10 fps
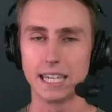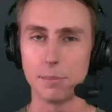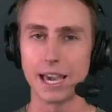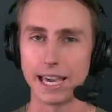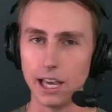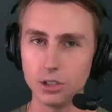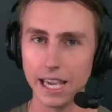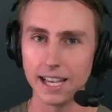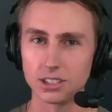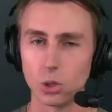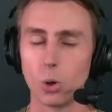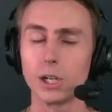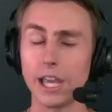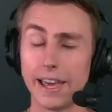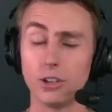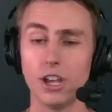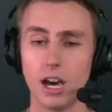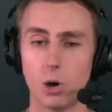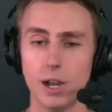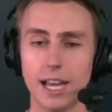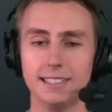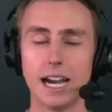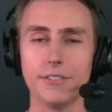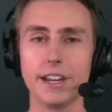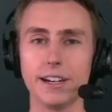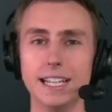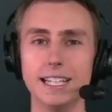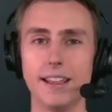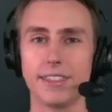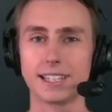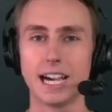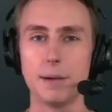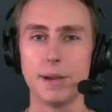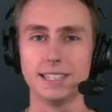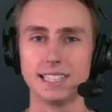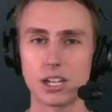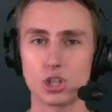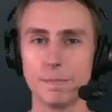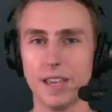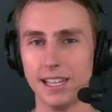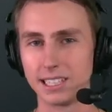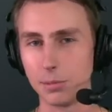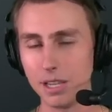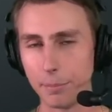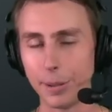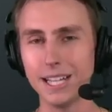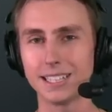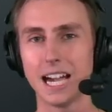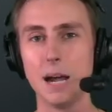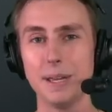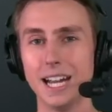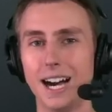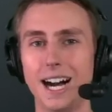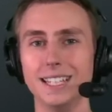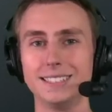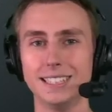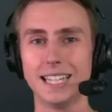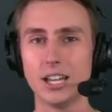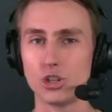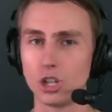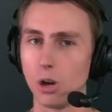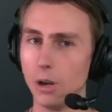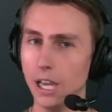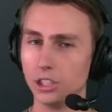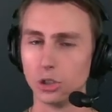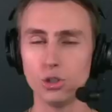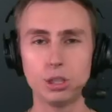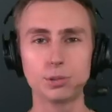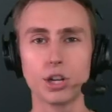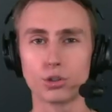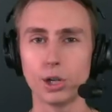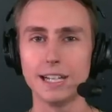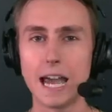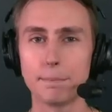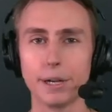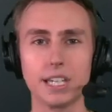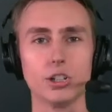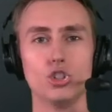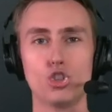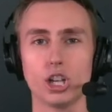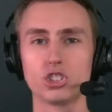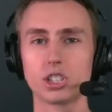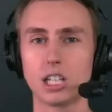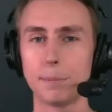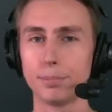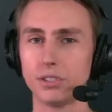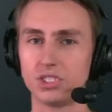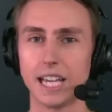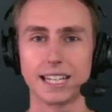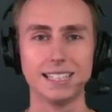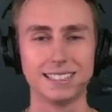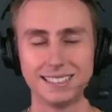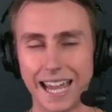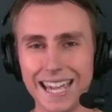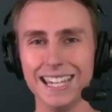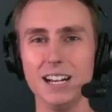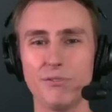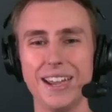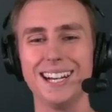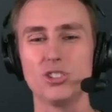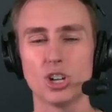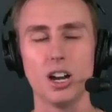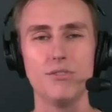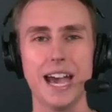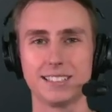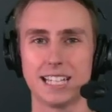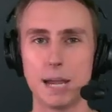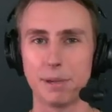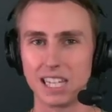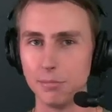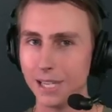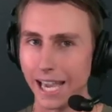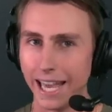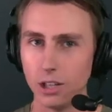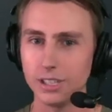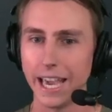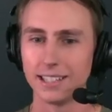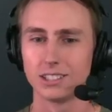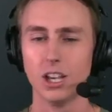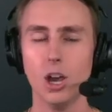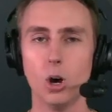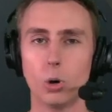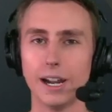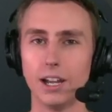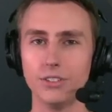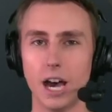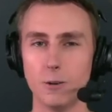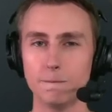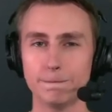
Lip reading: Give me a hell yes or a hell no down there in the comment section. This can be the pinned comment on today's show. So YouTube's going to throw you an ad break here in just a couple of seconds. Take advantage of that time, but give me a hell yes or a hell no.